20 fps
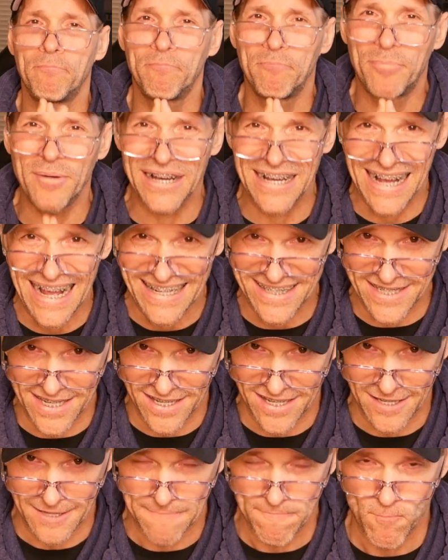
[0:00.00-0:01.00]
But
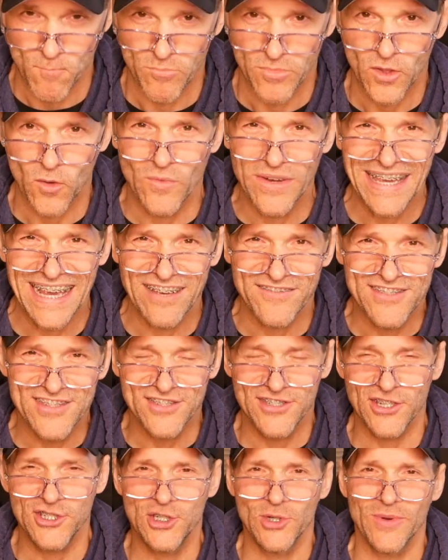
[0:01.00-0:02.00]
we have
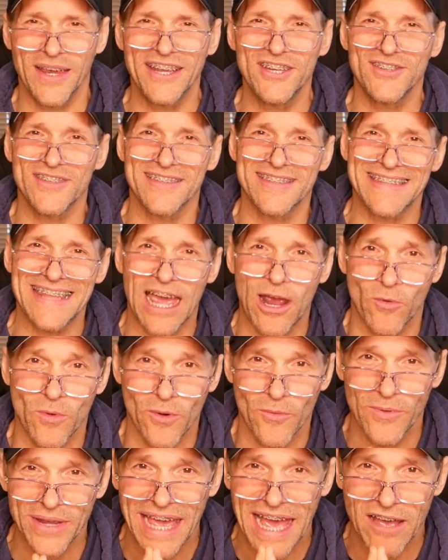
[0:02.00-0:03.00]
situations now
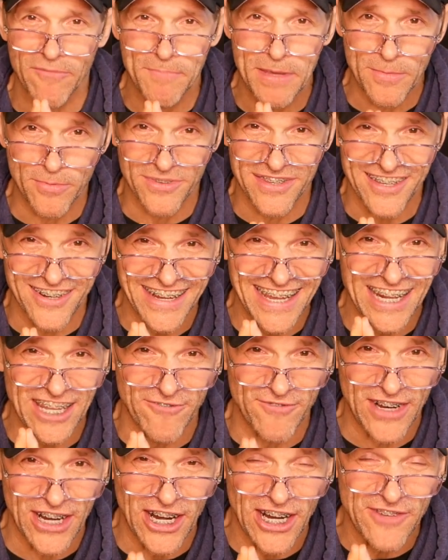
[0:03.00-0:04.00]
where we have people that are getting
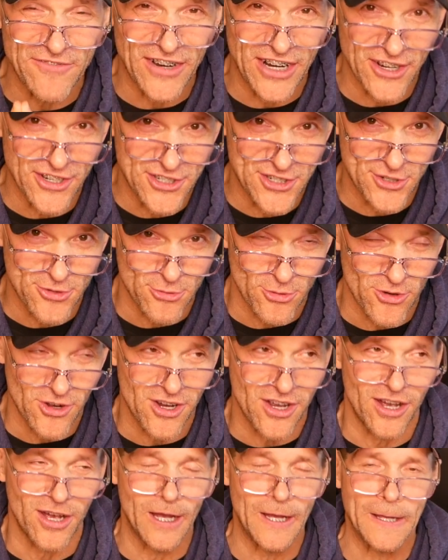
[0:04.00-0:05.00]
very, very
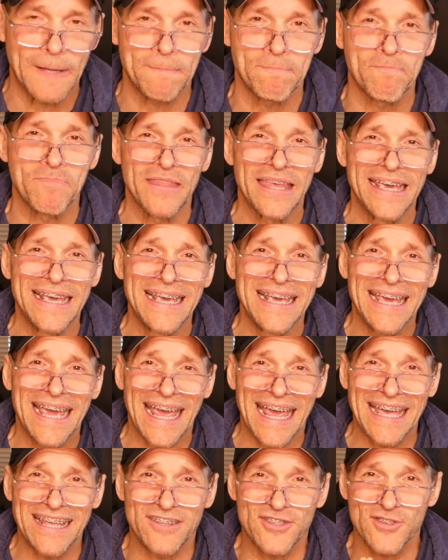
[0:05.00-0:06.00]
strong,
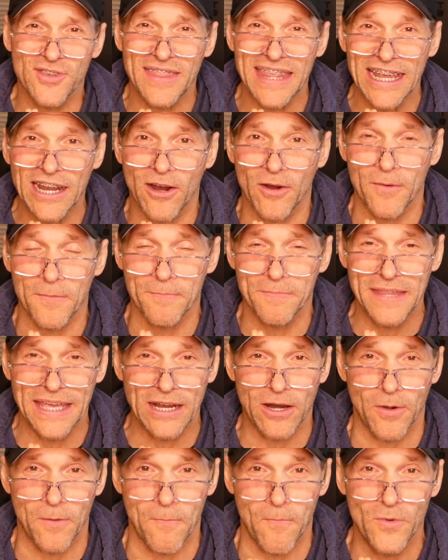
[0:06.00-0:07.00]
and so they
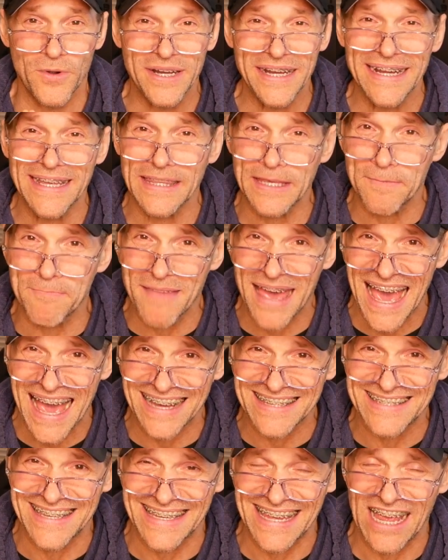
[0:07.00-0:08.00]
are really
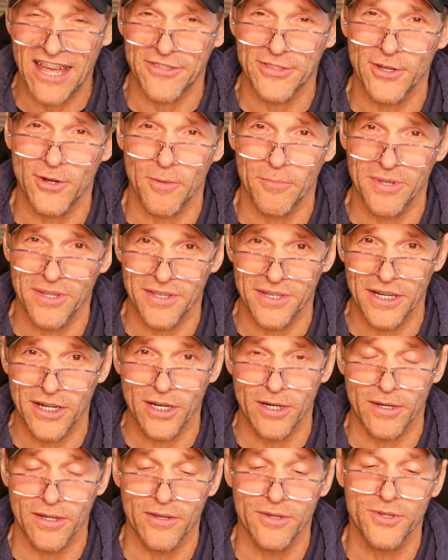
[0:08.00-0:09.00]
maxing out their ability
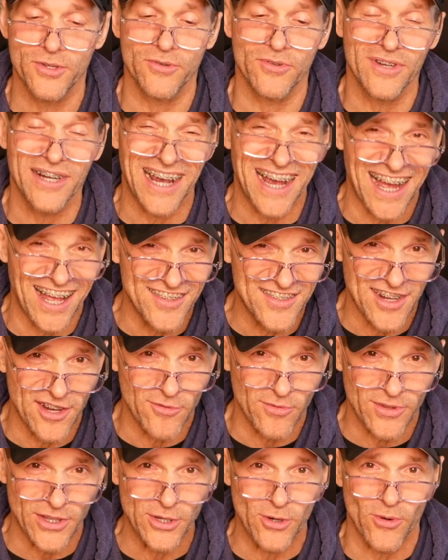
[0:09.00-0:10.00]
to
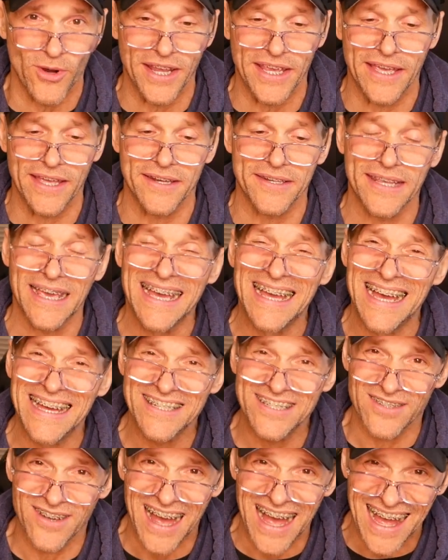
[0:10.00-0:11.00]
concentrically orient,
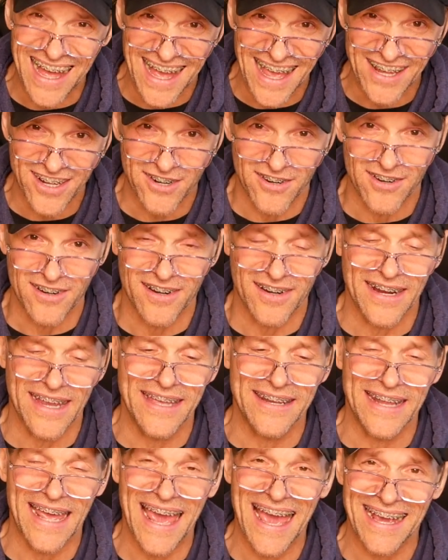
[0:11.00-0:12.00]
to IR
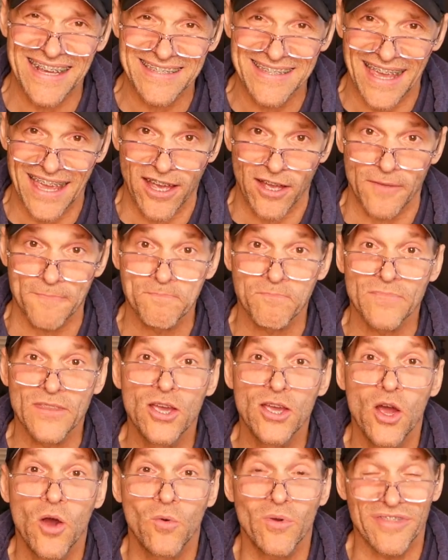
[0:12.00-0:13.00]
and exhale.
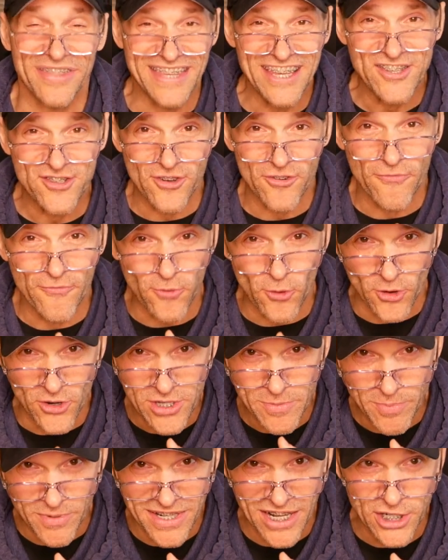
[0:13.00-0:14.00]
Well, these are
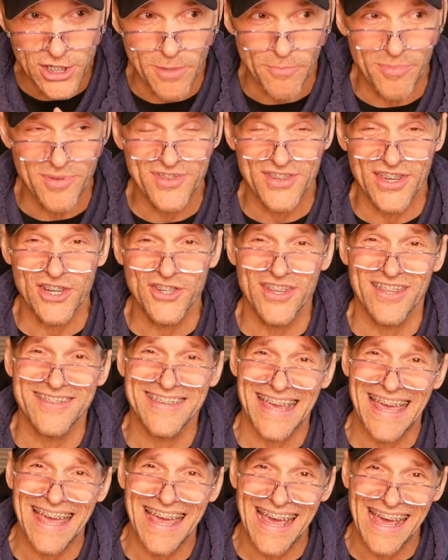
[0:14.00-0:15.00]
force production positions,
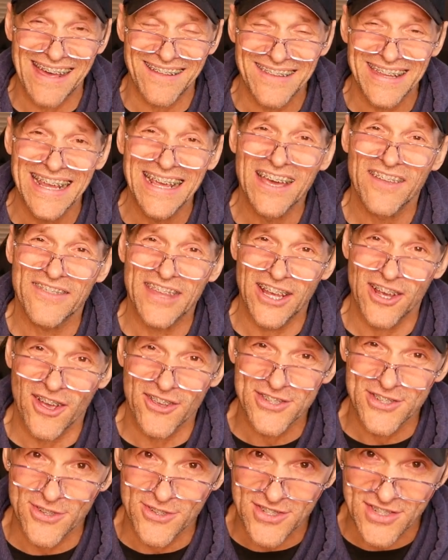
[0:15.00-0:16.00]
and they
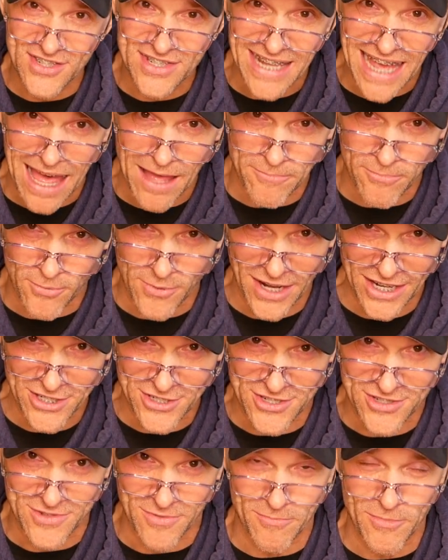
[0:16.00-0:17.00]
also stop
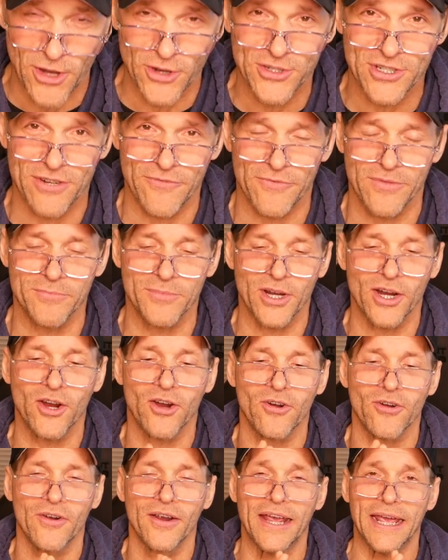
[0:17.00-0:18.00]
ranges of motion from
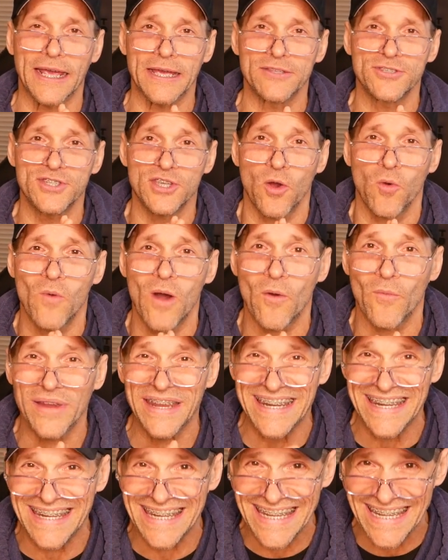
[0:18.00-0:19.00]
occurring. And so what we
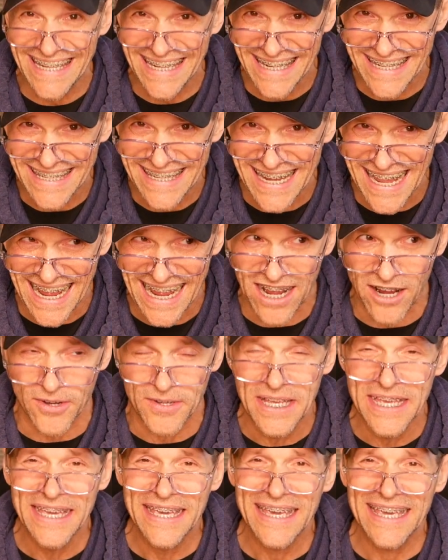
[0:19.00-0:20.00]
need now
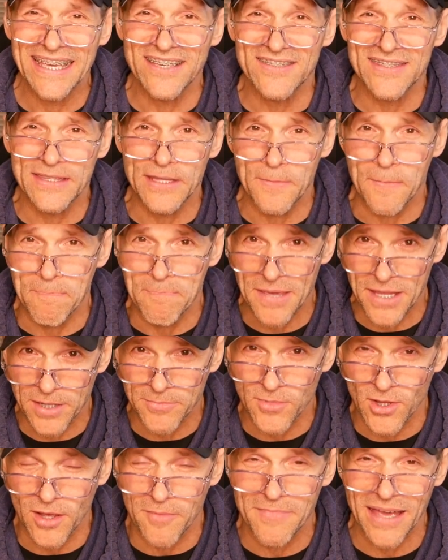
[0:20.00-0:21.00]
is the
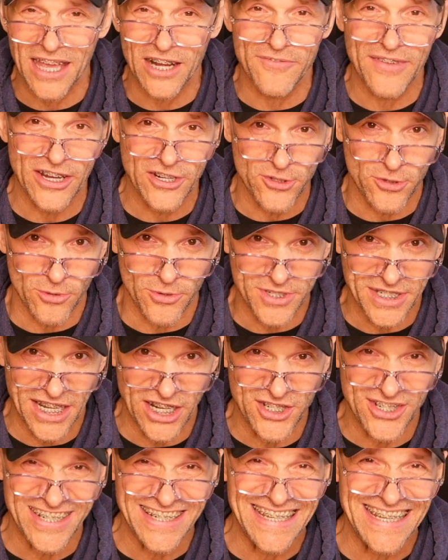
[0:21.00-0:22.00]
minimal amount of external
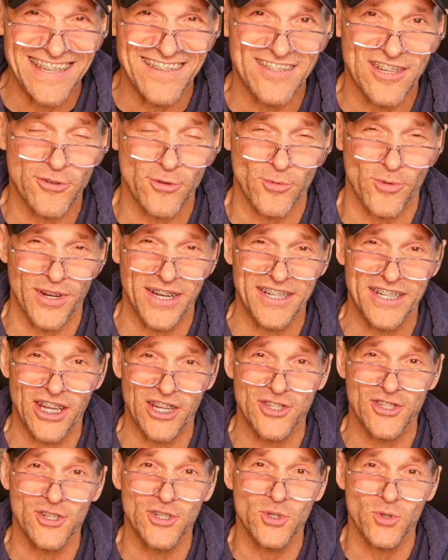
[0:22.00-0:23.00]
rotation, eccentric
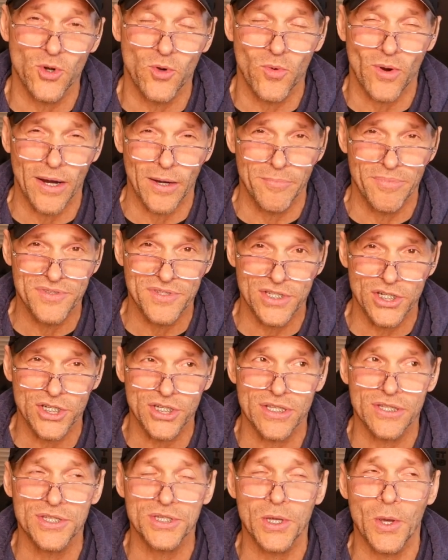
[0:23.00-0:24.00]
orientation to acquire
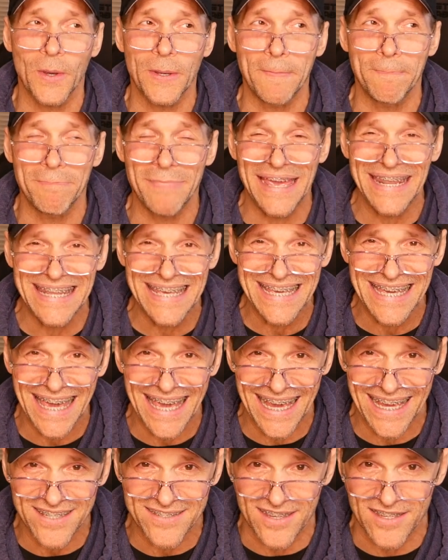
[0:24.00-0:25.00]
position. So in many
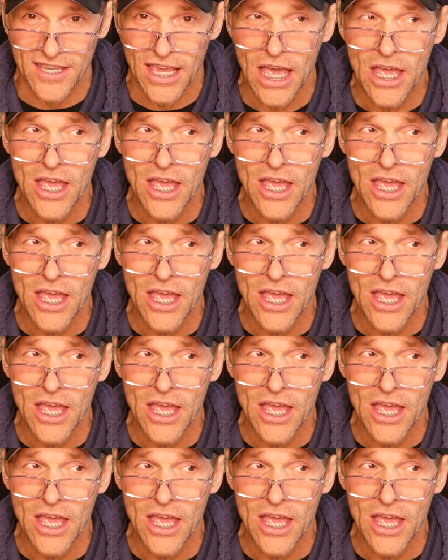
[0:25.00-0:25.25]
cases,